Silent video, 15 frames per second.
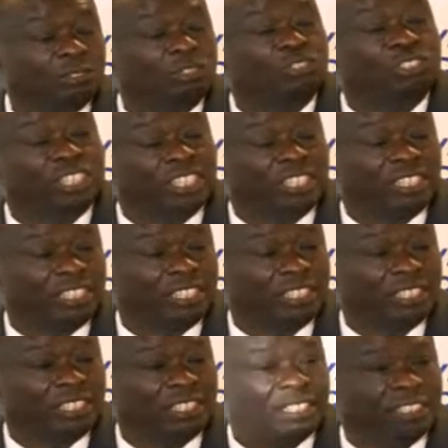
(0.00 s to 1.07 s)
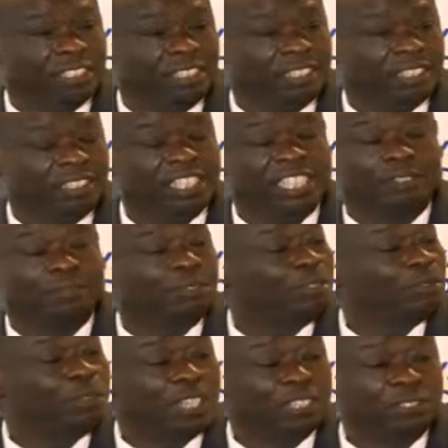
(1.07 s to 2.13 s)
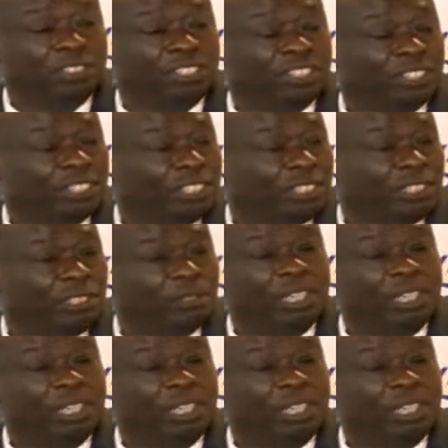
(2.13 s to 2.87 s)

to trade, they have no factories.